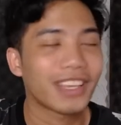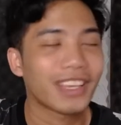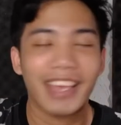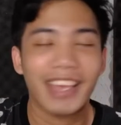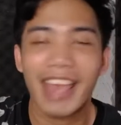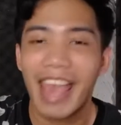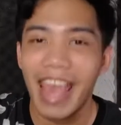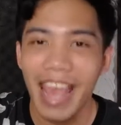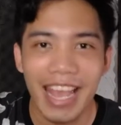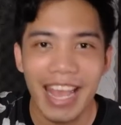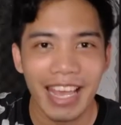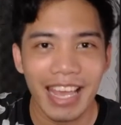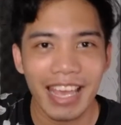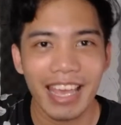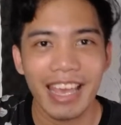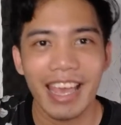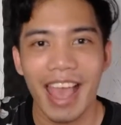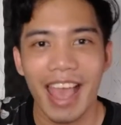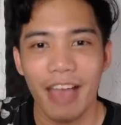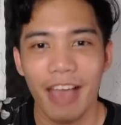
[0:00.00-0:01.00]
cake
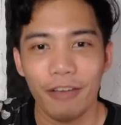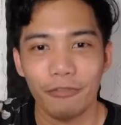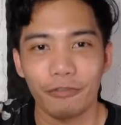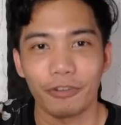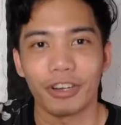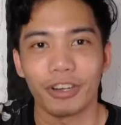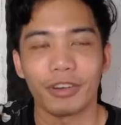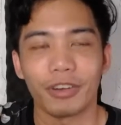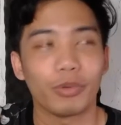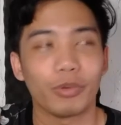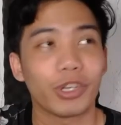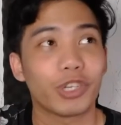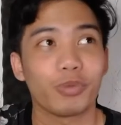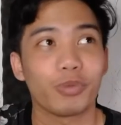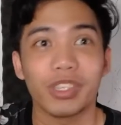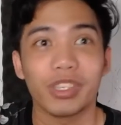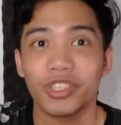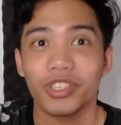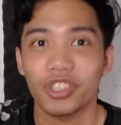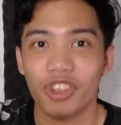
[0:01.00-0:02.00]
ever, which
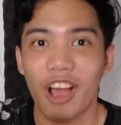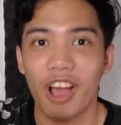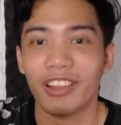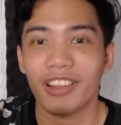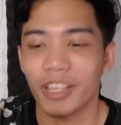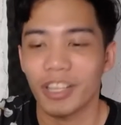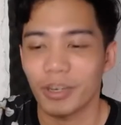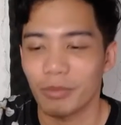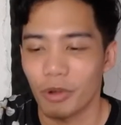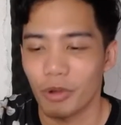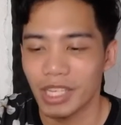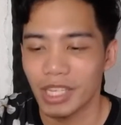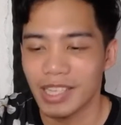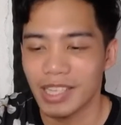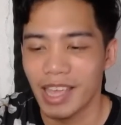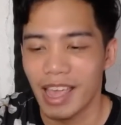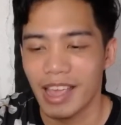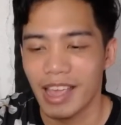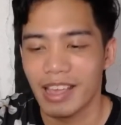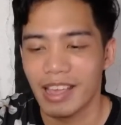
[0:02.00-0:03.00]
was chocolate moist
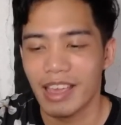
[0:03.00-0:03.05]
cake.